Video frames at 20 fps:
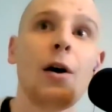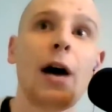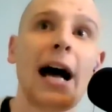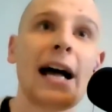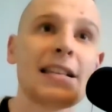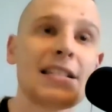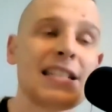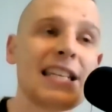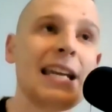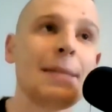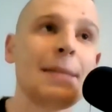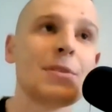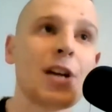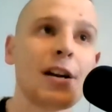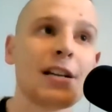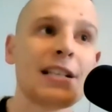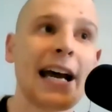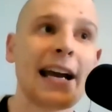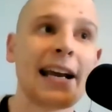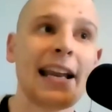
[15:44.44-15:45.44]
as teams are
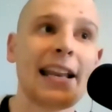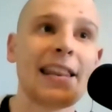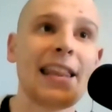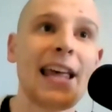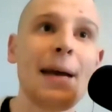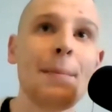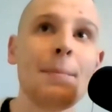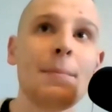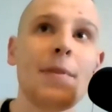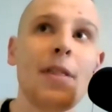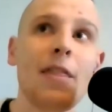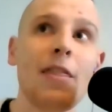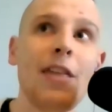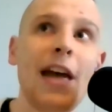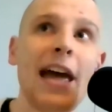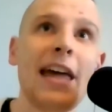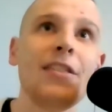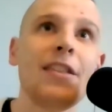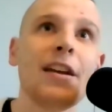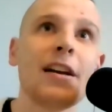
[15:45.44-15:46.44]
attacking them,
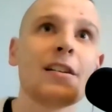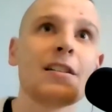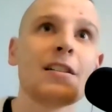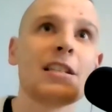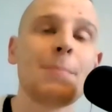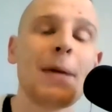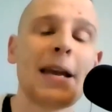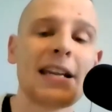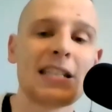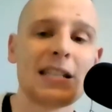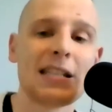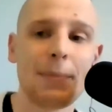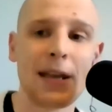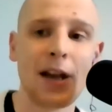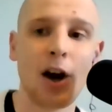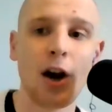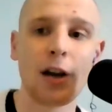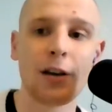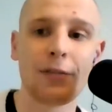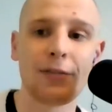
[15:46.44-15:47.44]
then there's space in
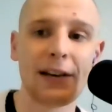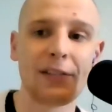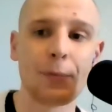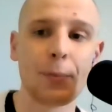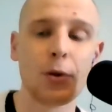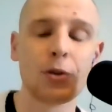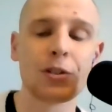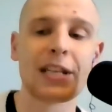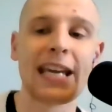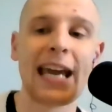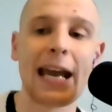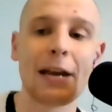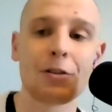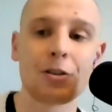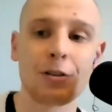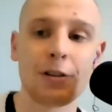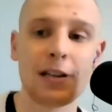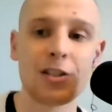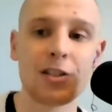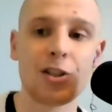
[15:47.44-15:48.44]
behind for Liverpool to
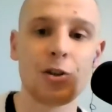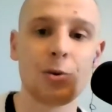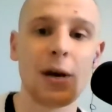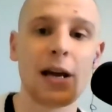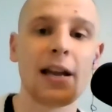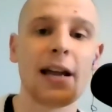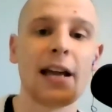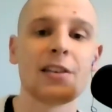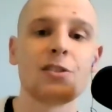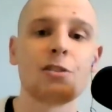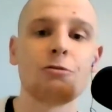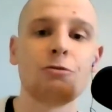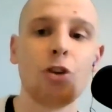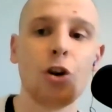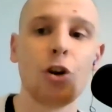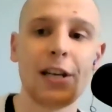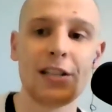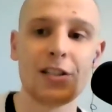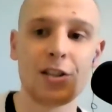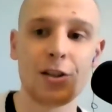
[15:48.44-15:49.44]
counter into and to
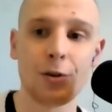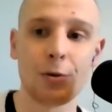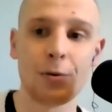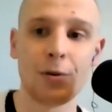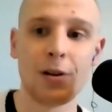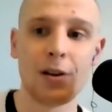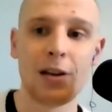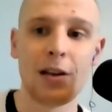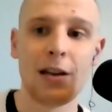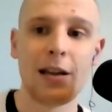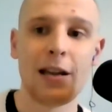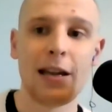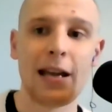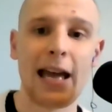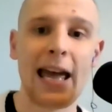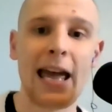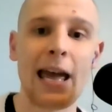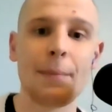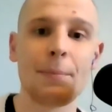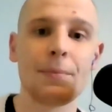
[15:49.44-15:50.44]
run into.
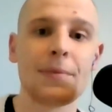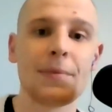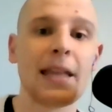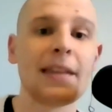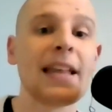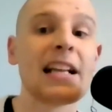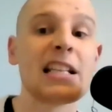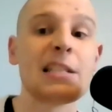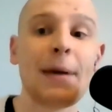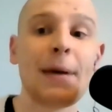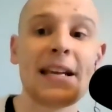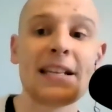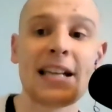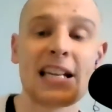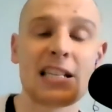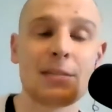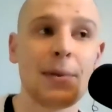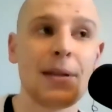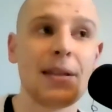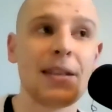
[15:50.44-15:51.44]
That space
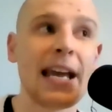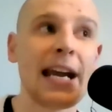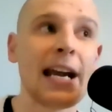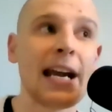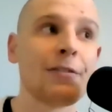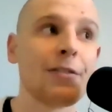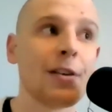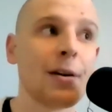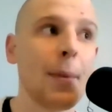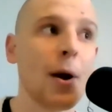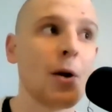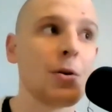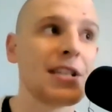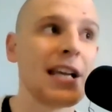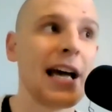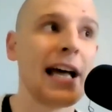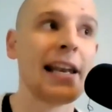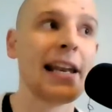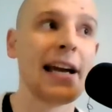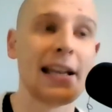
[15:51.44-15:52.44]
hasn't been there for Mo
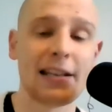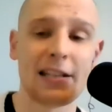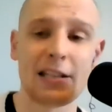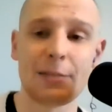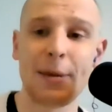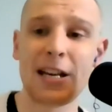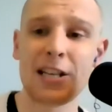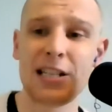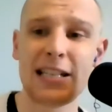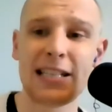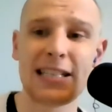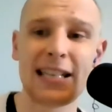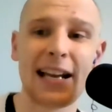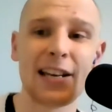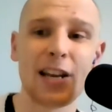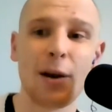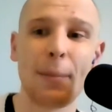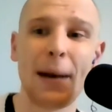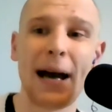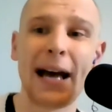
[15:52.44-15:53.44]
Salah, and especially
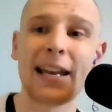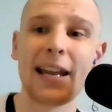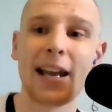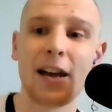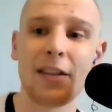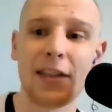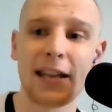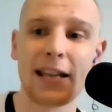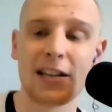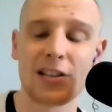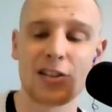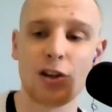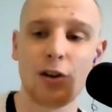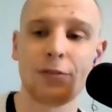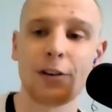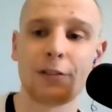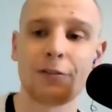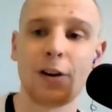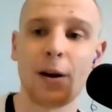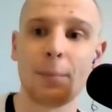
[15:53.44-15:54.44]
Sadio Mane, I think, has
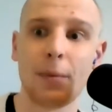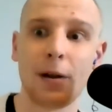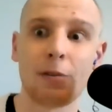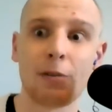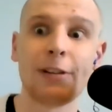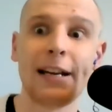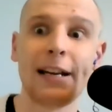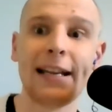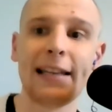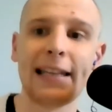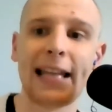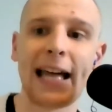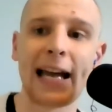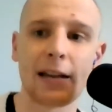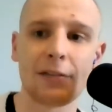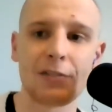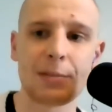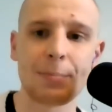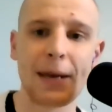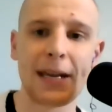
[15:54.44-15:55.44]
suffered from a real lack
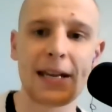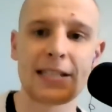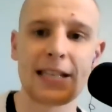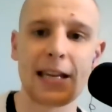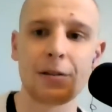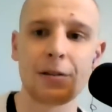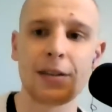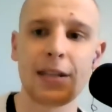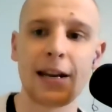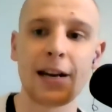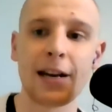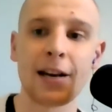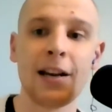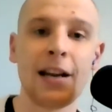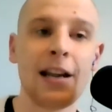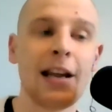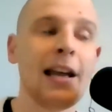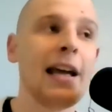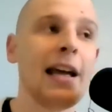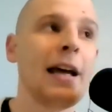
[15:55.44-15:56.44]
of space out there.
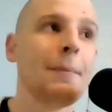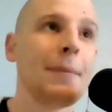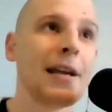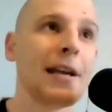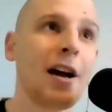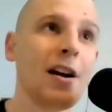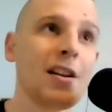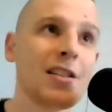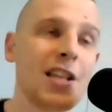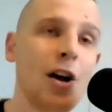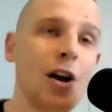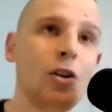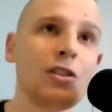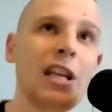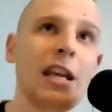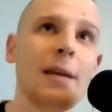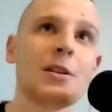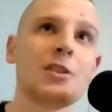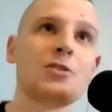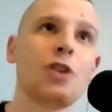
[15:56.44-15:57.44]
Because the whole
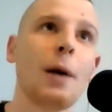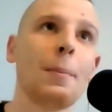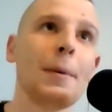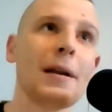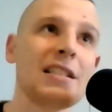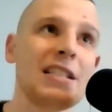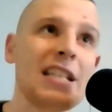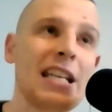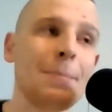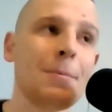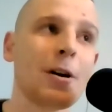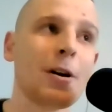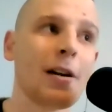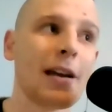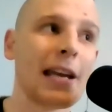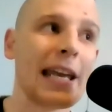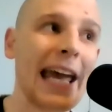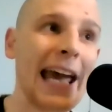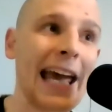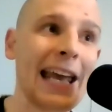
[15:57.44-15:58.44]
team is dropping deeper
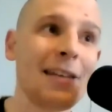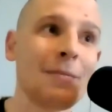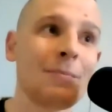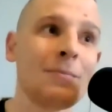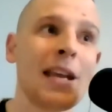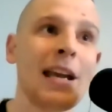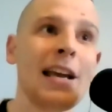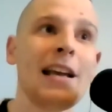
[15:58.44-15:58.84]
again,